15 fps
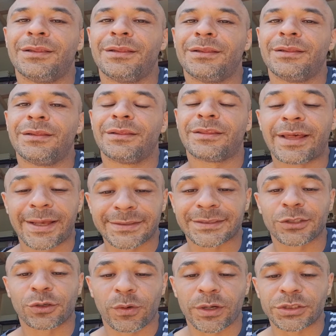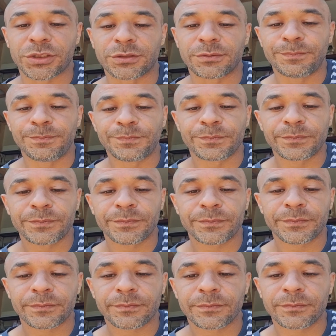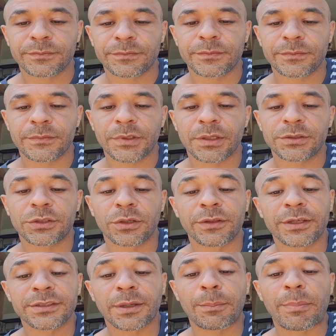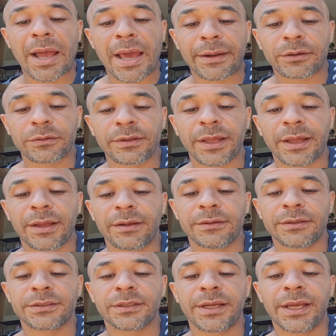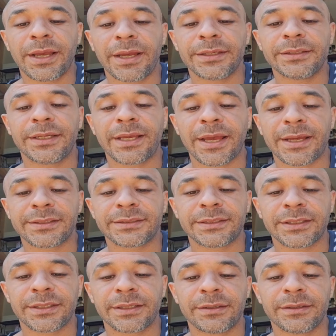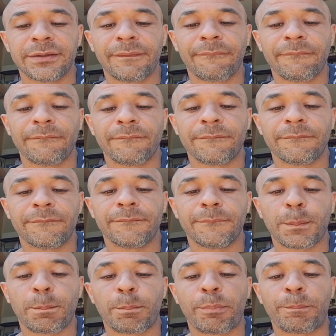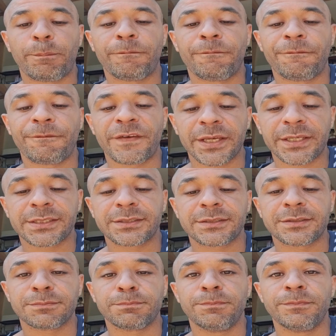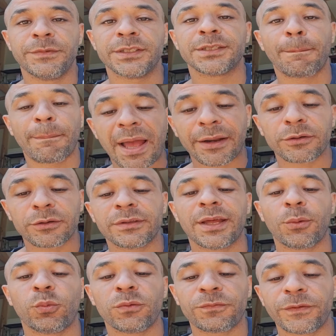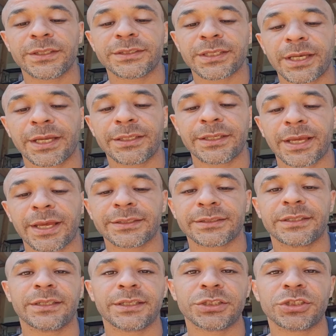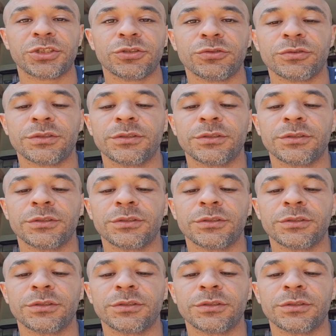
That's the question. So there's a head gasket fix. There's a bottle that will fix head gasket issues.